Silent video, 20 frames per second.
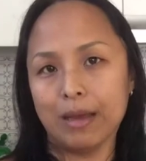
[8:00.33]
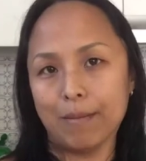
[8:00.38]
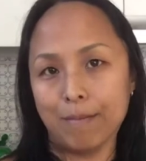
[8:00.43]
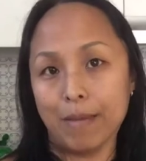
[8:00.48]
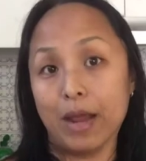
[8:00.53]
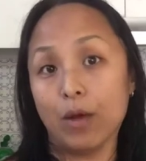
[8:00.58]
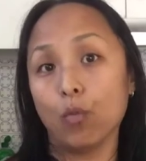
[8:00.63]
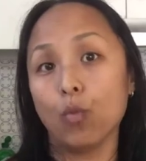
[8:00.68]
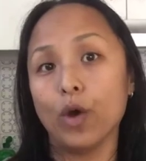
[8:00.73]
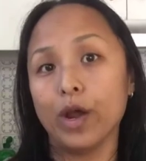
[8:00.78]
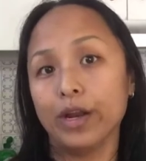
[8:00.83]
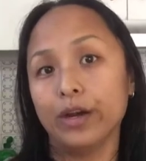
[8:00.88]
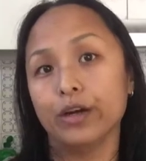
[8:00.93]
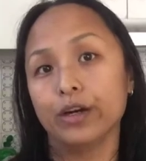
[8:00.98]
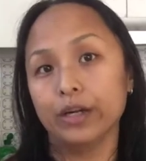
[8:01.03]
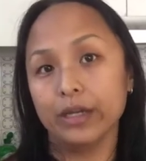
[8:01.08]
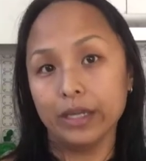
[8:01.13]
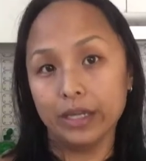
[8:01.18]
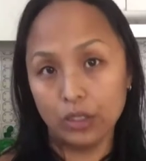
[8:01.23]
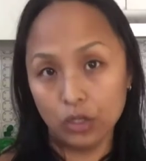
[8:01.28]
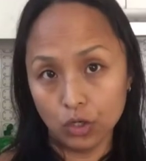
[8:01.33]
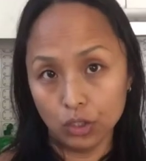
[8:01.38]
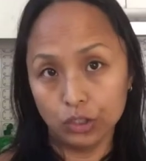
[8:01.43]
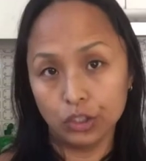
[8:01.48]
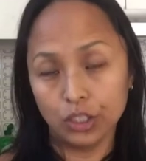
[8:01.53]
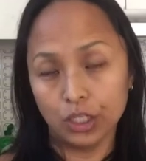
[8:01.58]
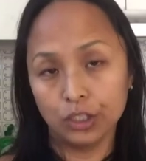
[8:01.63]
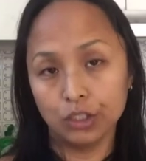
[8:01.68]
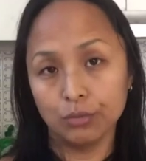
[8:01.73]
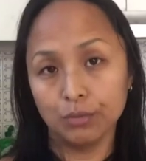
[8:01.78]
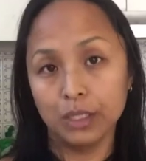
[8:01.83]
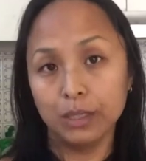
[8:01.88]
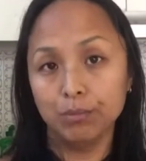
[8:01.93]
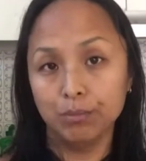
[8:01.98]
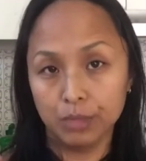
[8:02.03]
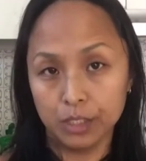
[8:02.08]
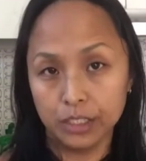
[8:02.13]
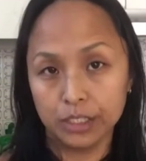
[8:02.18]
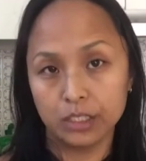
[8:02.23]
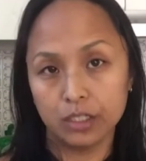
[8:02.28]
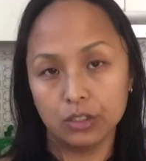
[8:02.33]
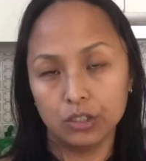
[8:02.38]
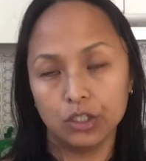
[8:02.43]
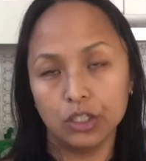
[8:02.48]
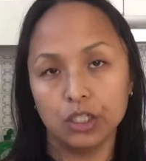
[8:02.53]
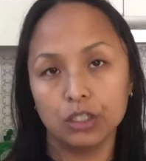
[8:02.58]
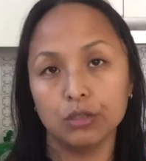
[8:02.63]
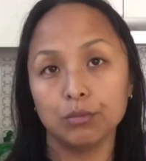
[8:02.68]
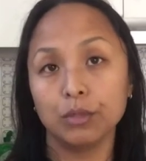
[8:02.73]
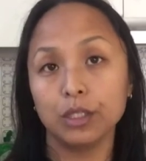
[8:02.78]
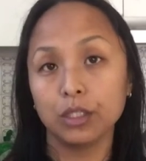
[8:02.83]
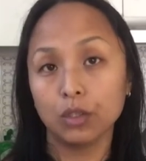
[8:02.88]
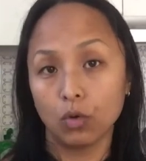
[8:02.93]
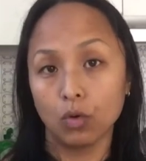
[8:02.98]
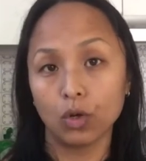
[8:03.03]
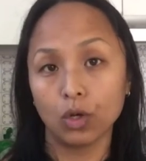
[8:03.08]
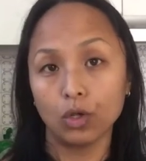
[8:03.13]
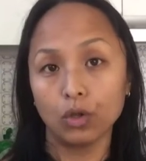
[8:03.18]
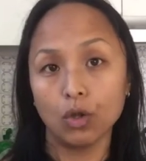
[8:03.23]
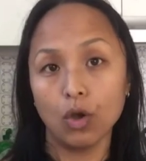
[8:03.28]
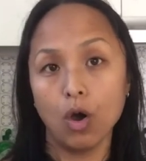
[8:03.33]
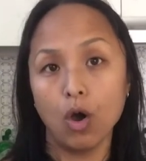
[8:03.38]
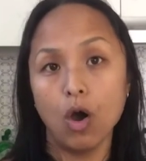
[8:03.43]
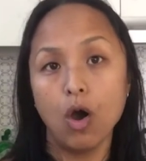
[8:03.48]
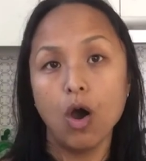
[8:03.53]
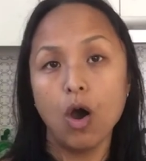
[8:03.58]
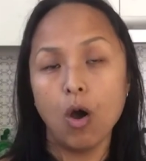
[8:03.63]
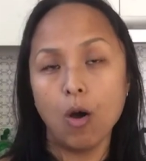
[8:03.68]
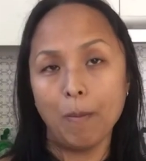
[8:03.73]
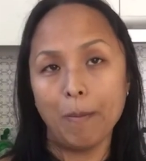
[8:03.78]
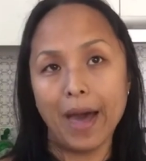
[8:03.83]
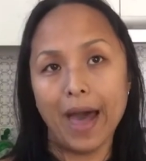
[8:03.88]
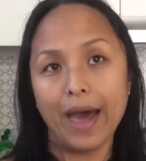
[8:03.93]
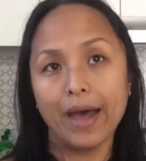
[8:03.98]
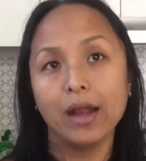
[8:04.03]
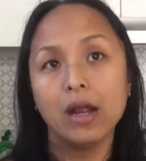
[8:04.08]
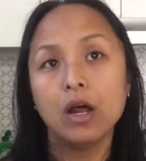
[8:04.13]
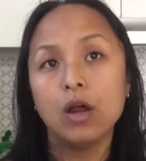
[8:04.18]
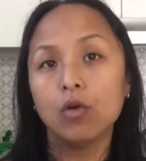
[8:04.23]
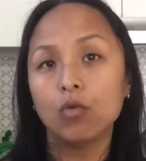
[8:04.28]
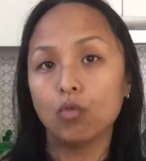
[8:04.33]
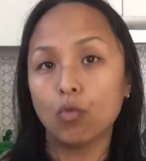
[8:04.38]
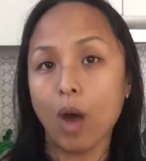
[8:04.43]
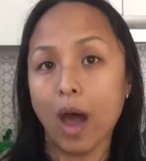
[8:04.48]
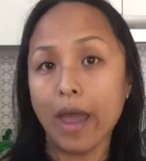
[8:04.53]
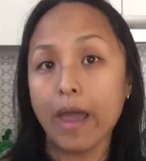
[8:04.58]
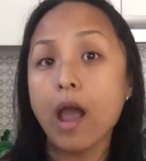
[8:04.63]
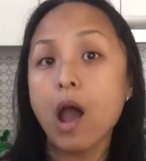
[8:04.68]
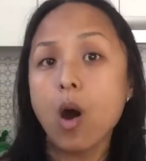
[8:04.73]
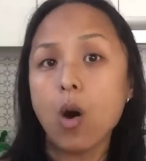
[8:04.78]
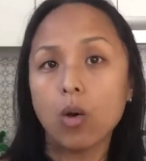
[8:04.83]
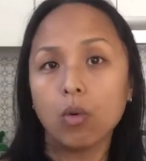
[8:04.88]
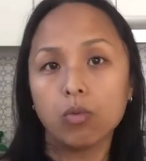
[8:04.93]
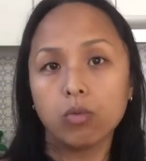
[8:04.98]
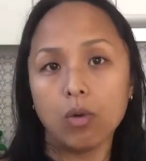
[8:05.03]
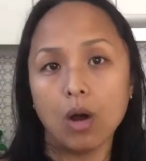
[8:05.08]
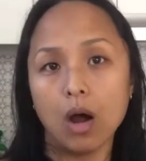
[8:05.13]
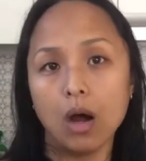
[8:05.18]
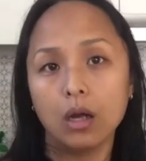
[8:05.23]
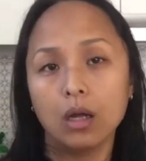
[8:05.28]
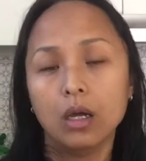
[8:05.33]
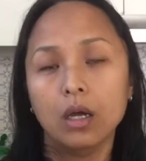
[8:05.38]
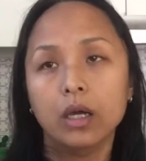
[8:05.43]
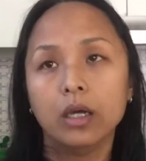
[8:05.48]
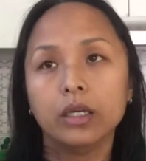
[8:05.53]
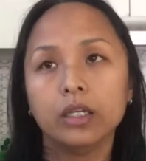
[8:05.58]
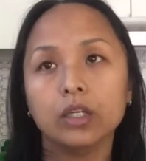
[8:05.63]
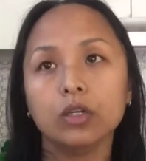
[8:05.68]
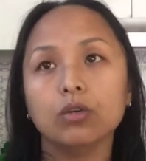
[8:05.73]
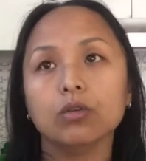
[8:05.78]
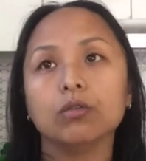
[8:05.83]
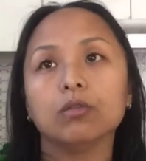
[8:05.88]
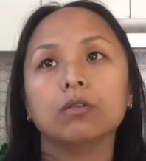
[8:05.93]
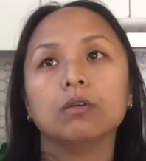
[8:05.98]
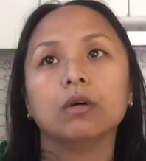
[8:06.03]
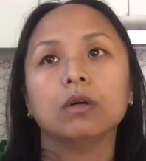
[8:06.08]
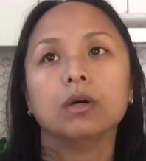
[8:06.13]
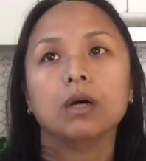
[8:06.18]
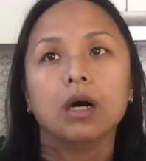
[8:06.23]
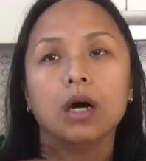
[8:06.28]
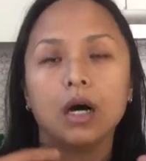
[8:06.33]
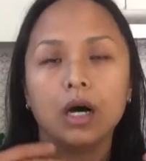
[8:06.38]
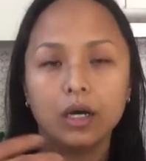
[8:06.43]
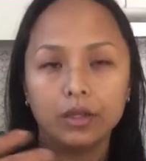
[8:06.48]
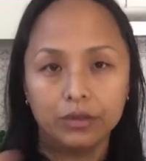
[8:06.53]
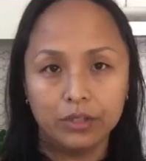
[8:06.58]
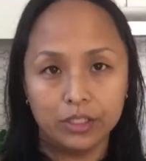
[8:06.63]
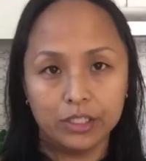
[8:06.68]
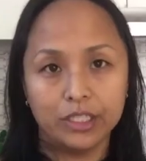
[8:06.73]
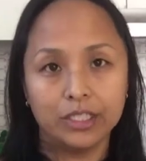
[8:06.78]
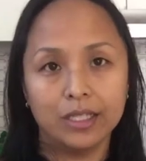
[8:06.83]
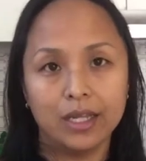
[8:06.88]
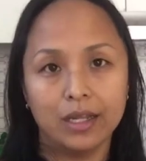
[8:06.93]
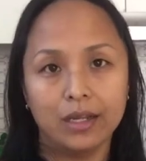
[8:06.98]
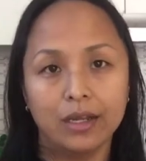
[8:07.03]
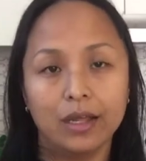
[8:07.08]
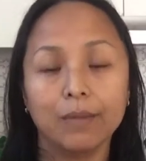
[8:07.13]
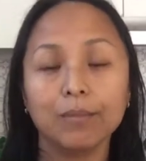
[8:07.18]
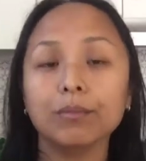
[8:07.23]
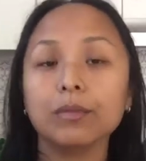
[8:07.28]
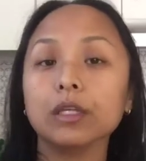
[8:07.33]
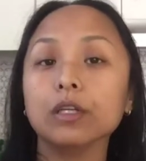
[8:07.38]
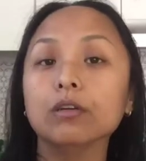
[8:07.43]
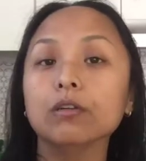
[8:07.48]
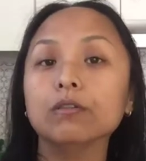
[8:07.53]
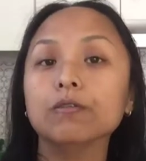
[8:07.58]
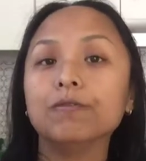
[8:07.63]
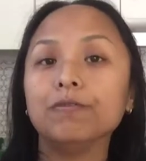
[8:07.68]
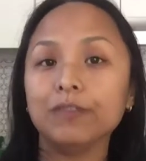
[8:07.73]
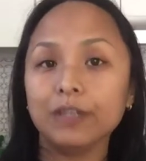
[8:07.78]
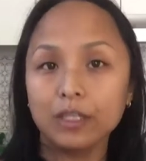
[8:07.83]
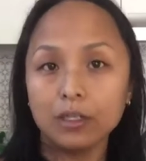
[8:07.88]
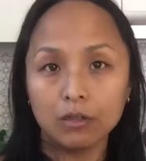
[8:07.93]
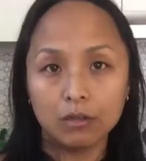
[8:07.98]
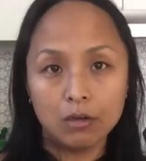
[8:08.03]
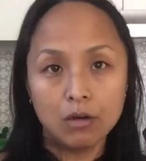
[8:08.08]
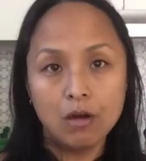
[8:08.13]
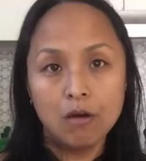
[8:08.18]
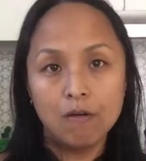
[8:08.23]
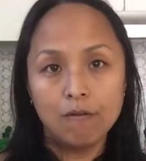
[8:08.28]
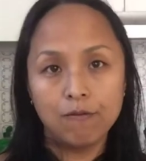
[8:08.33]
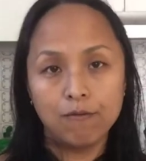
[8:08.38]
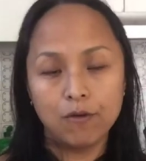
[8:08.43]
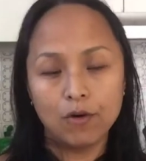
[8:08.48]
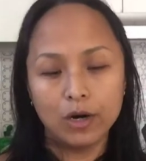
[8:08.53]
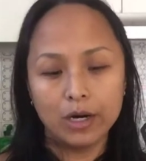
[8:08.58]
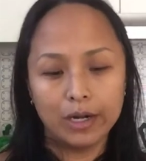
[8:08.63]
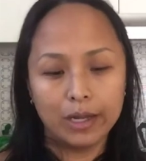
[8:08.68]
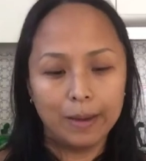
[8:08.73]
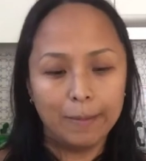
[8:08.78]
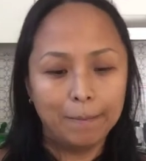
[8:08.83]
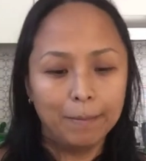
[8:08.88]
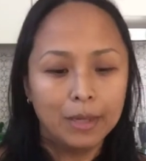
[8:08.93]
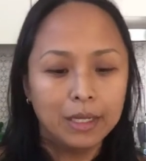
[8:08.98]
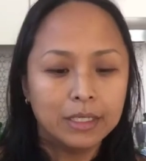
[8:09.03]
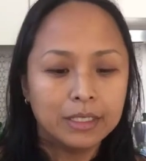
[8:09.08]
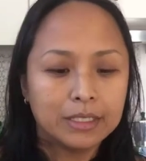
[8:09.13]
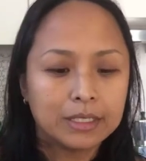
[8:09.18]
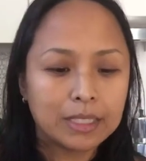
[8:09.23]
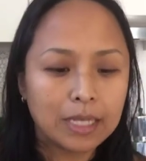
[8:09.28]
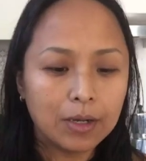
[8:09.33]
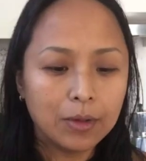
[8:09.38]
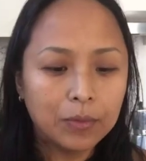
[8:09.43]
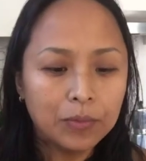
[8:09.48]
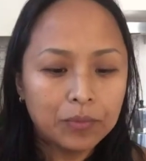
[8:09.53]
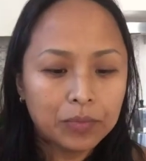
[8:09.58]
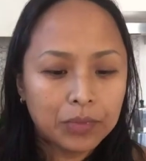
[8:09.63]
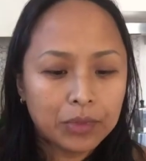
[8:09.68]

they made, whether in your judgment, personal judgment, good or bad, right or wrong. You understand them. You feel for them. So